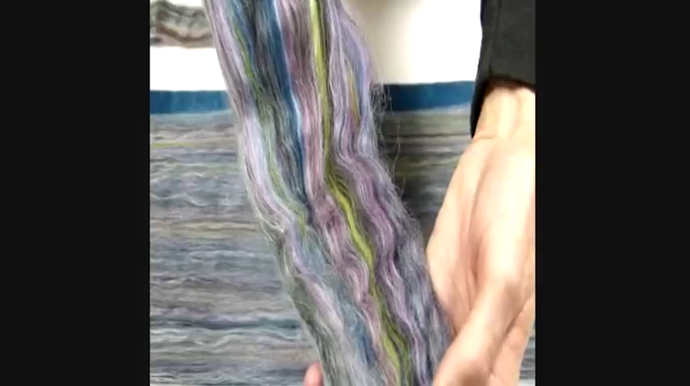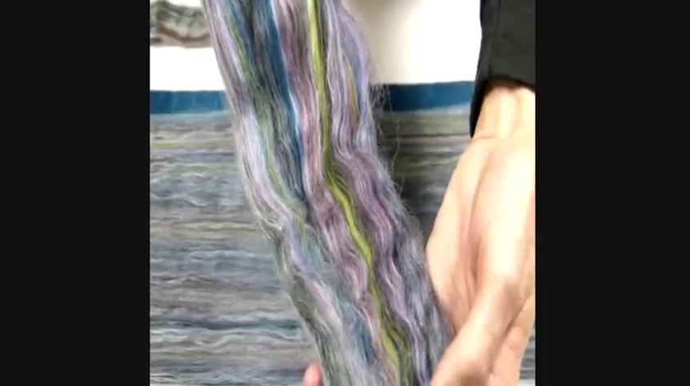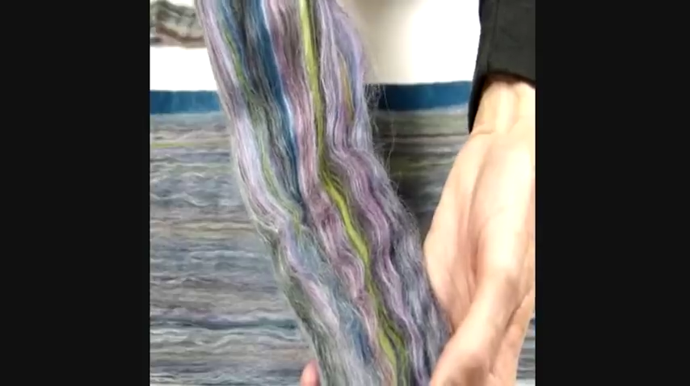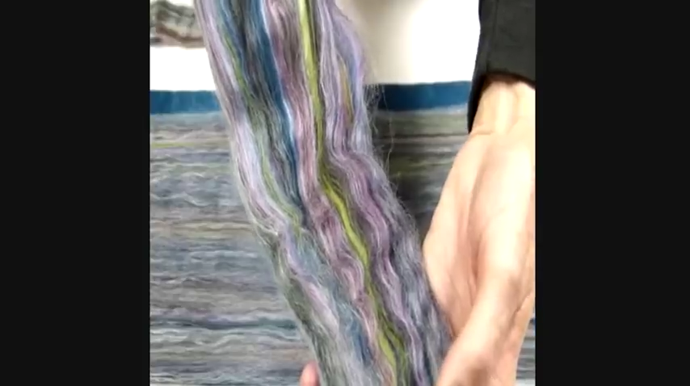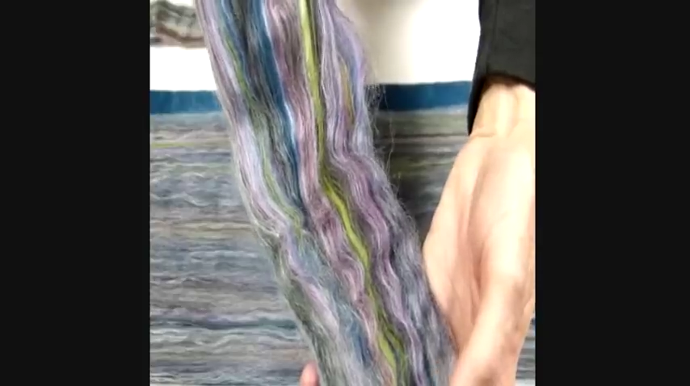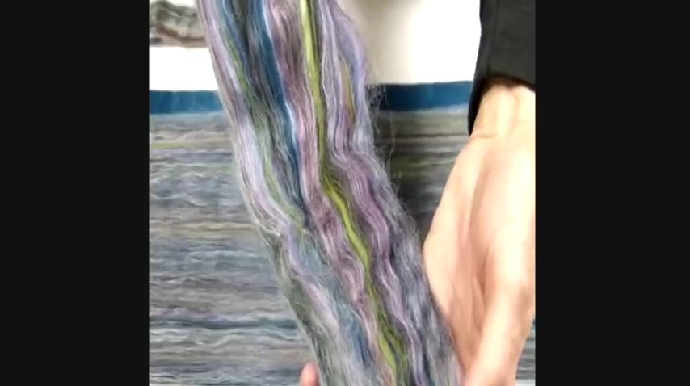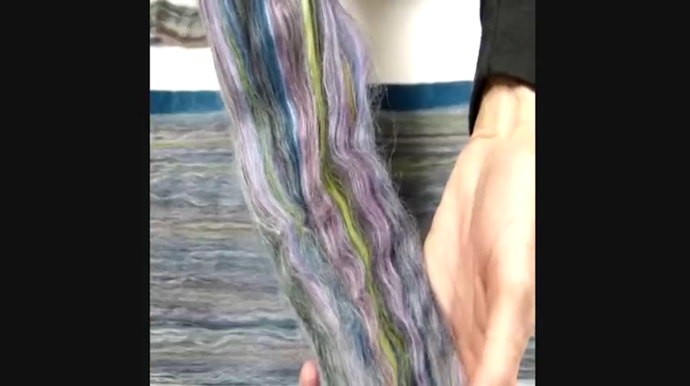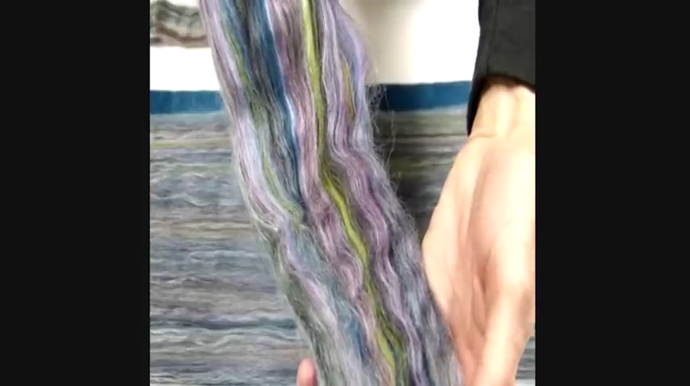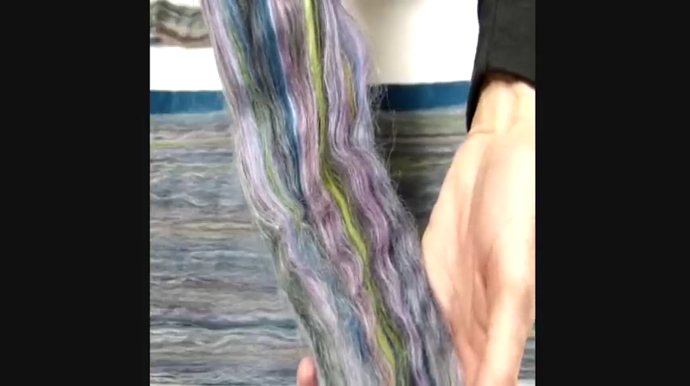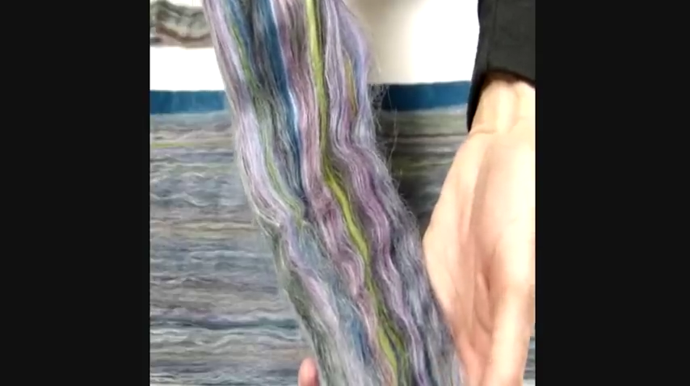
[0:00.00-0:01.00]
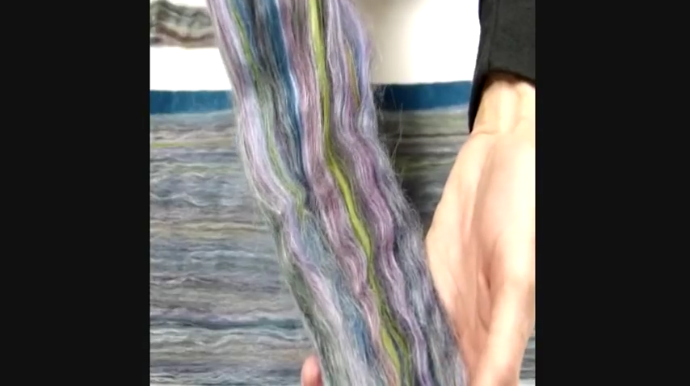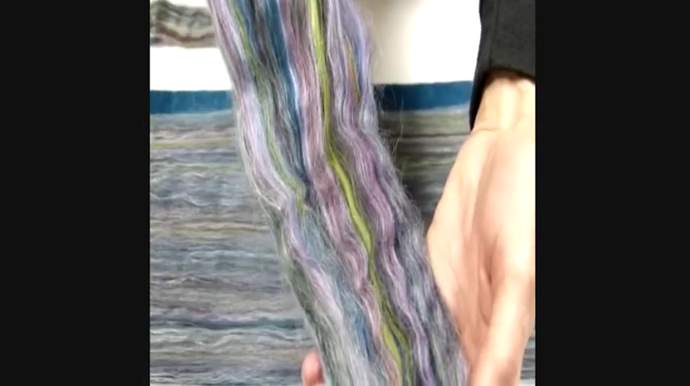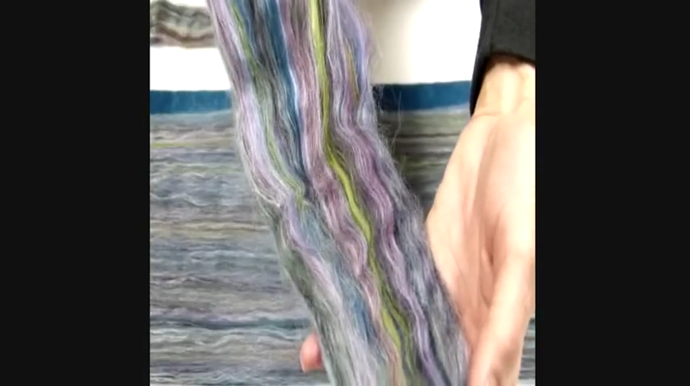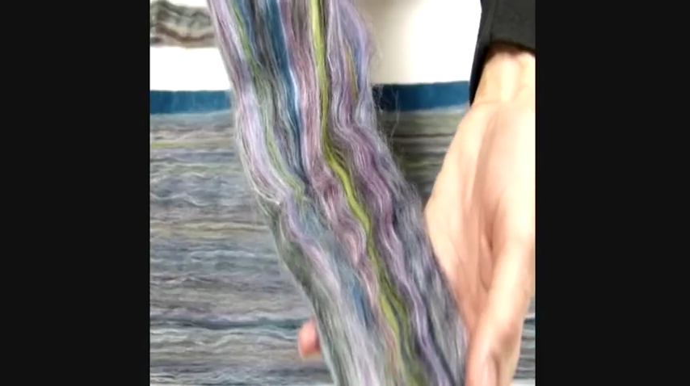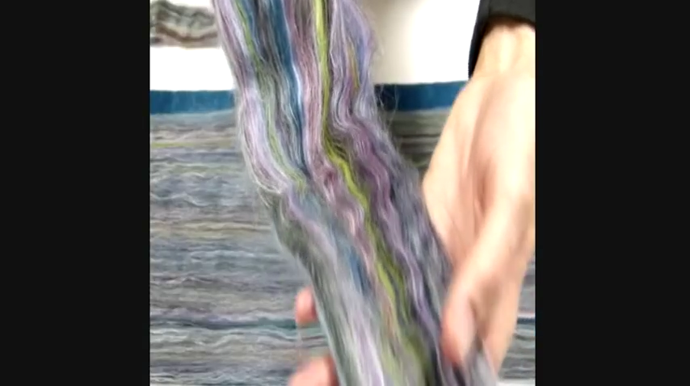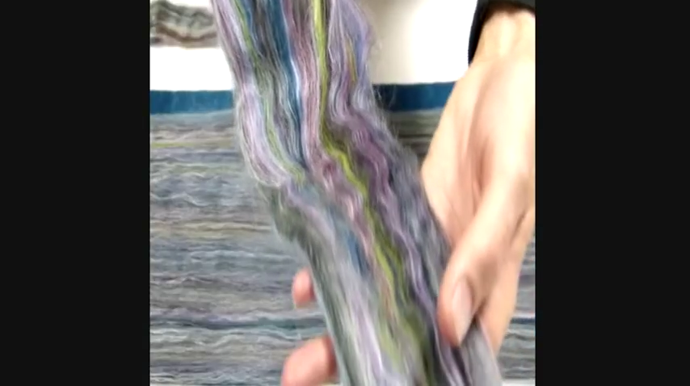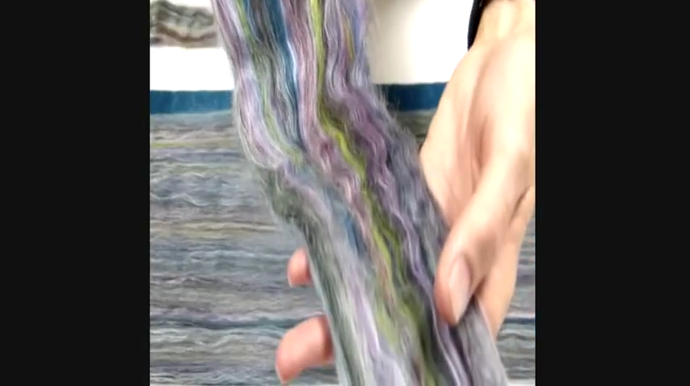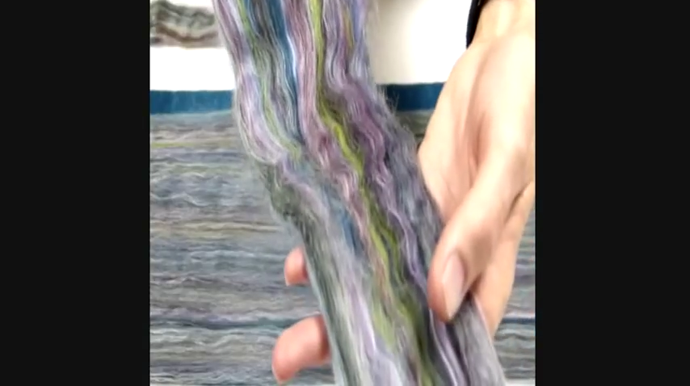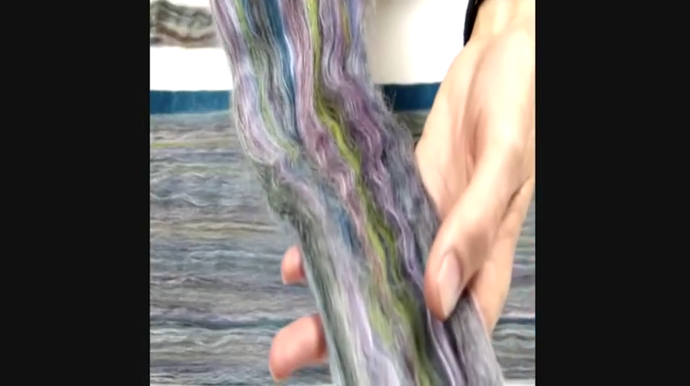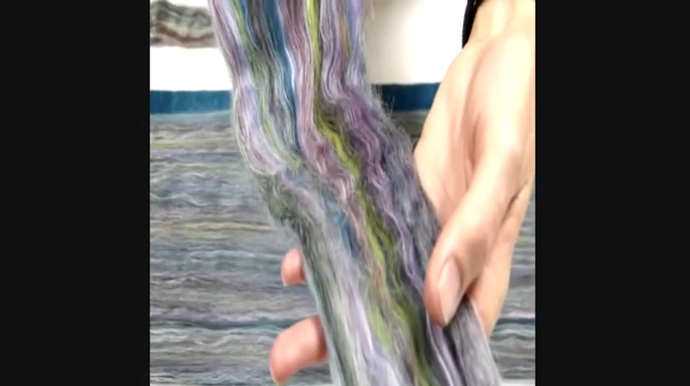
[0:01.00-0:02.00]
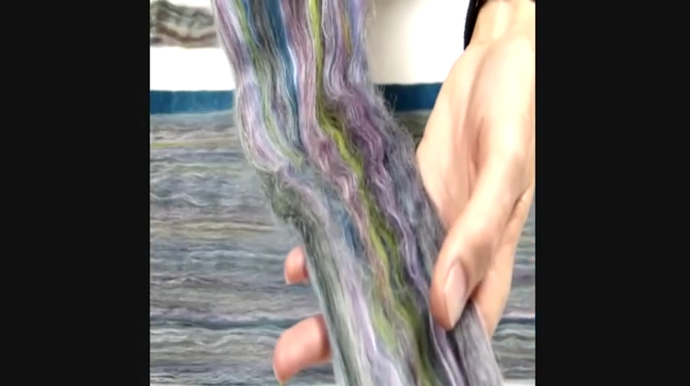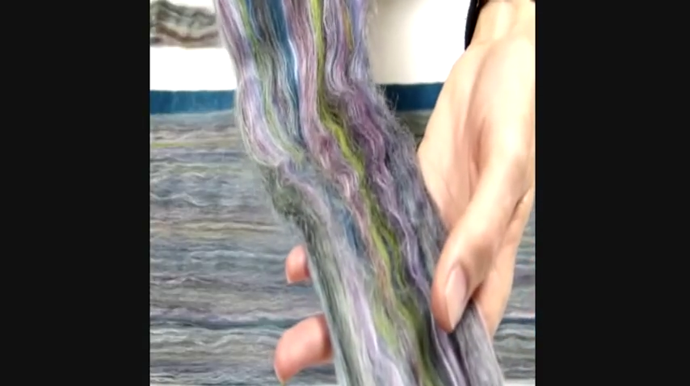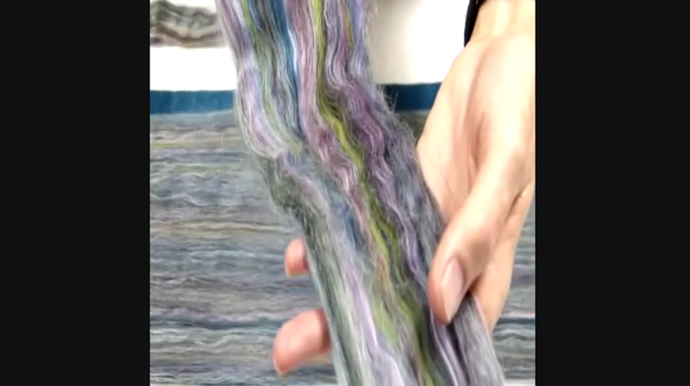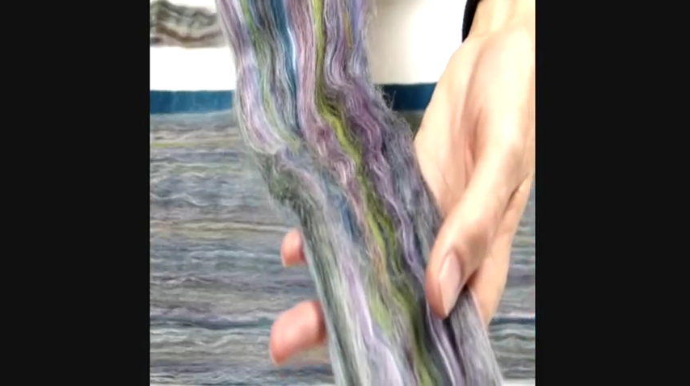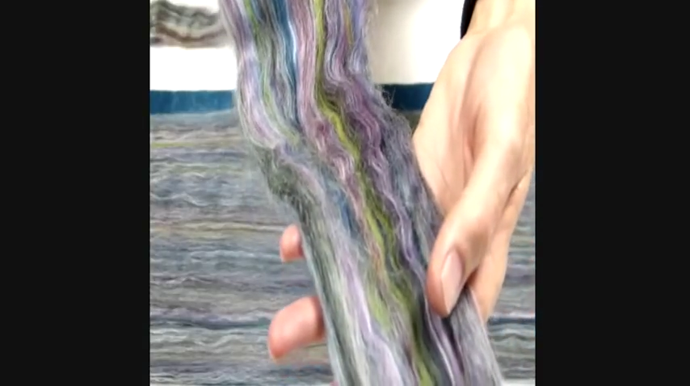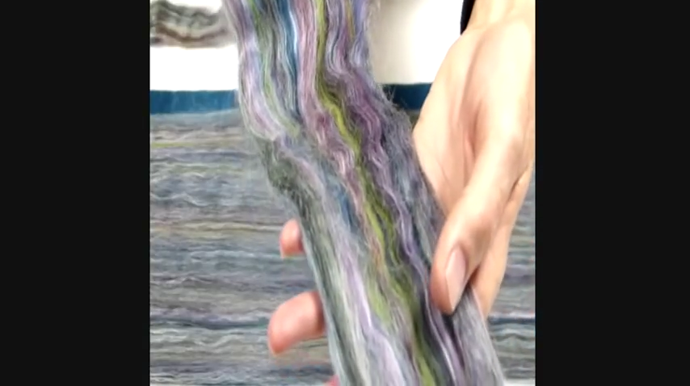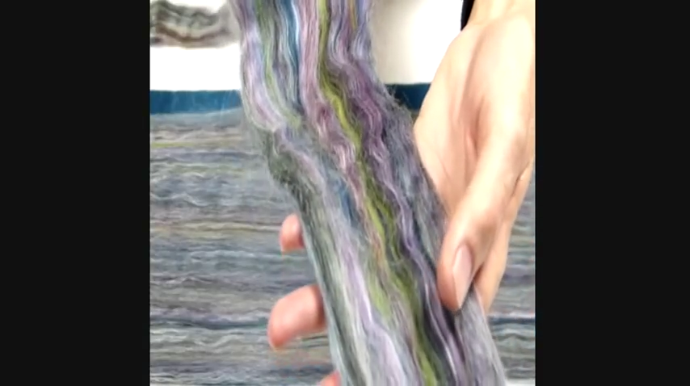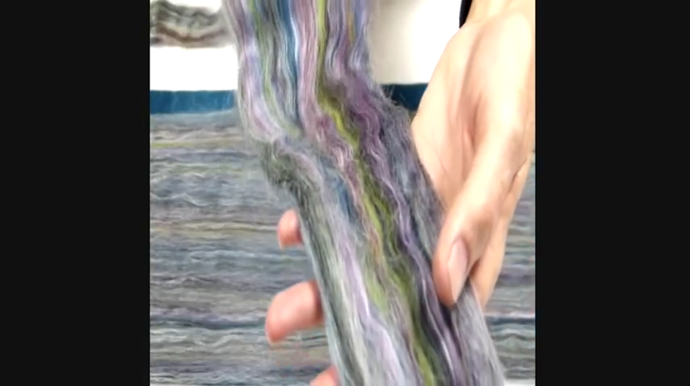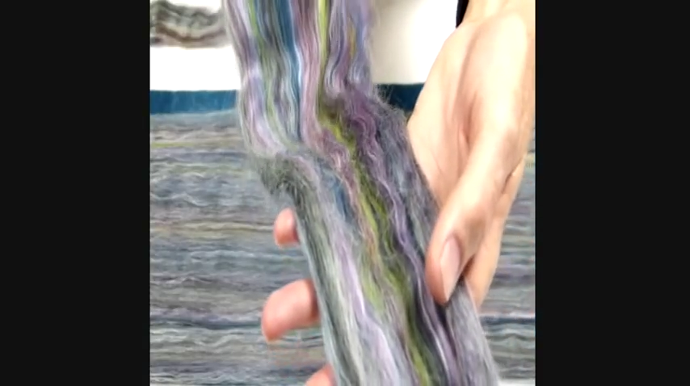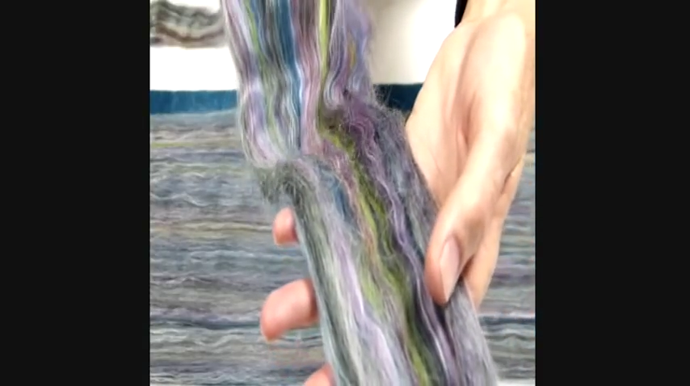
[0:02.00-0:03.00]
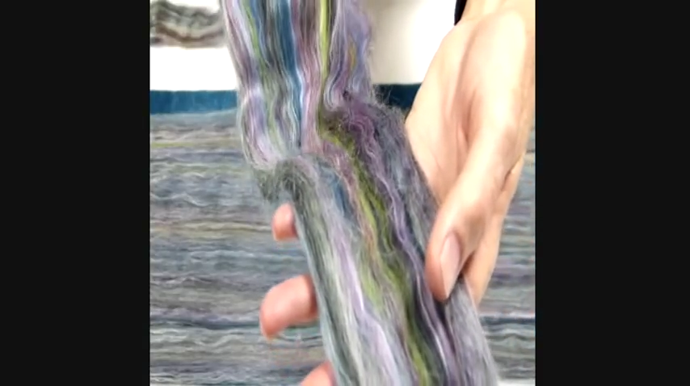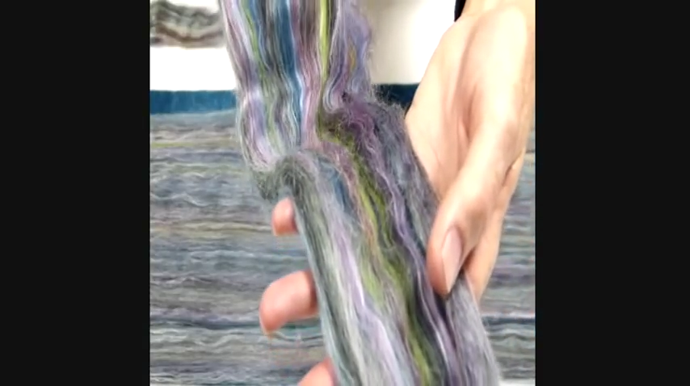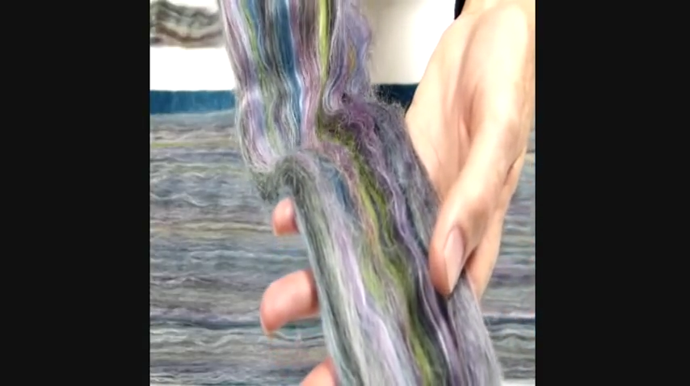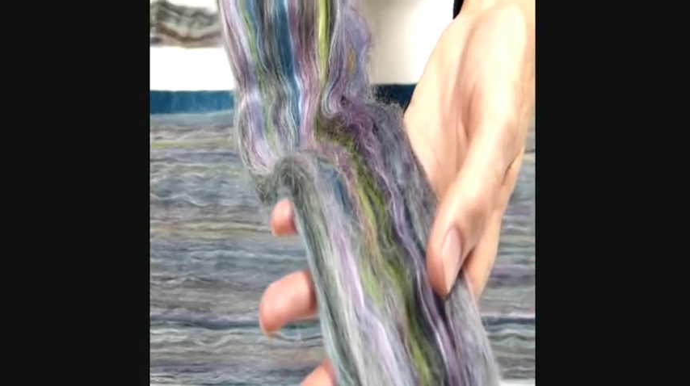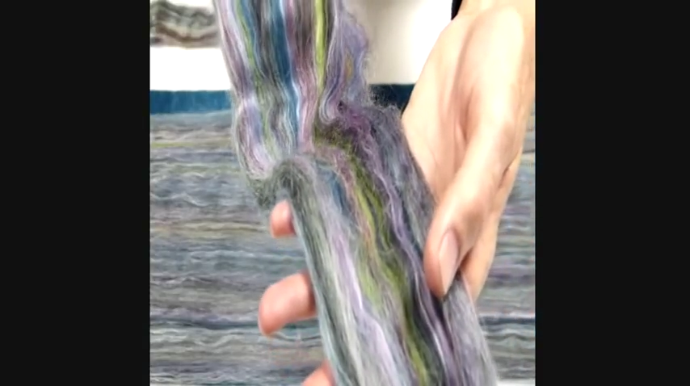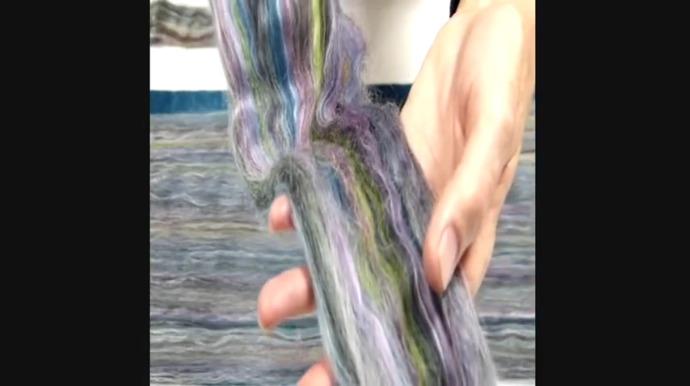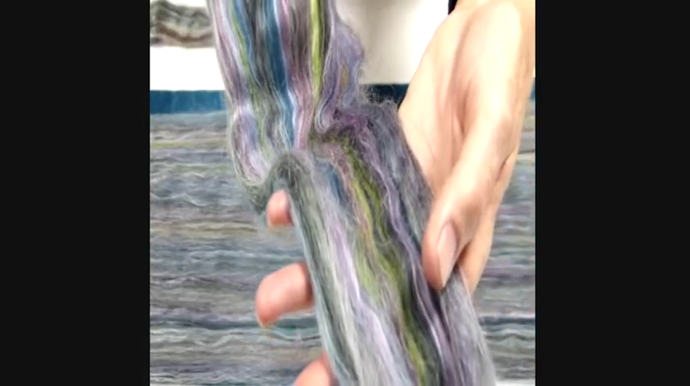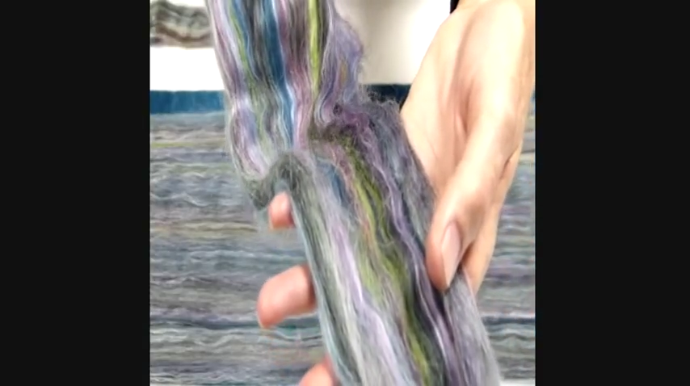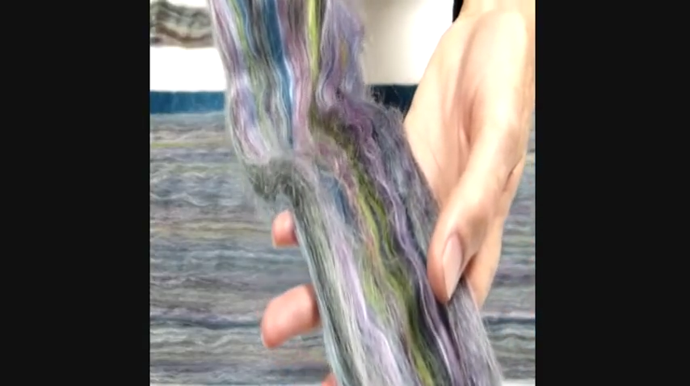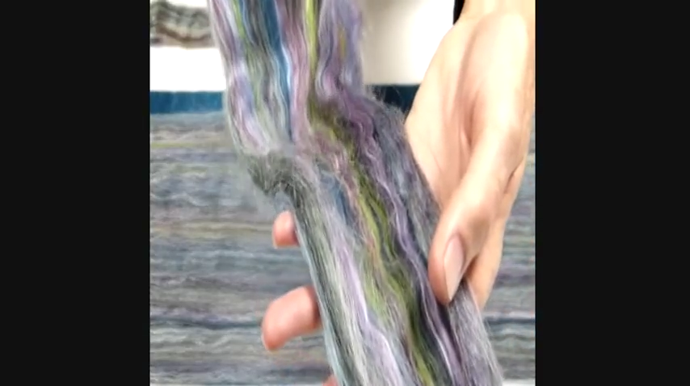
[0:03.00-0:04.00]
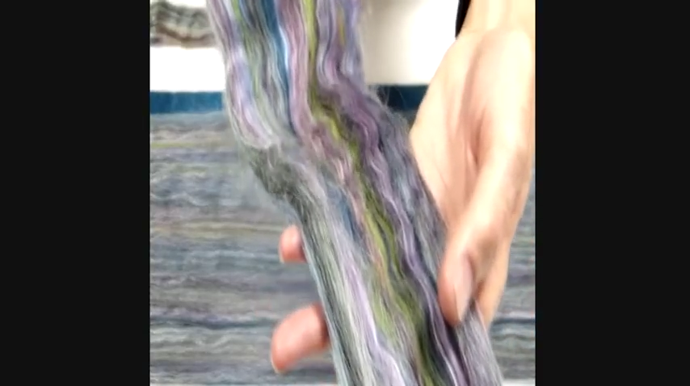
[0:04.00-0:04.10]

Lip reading: No face is visible, so there are no lips to read.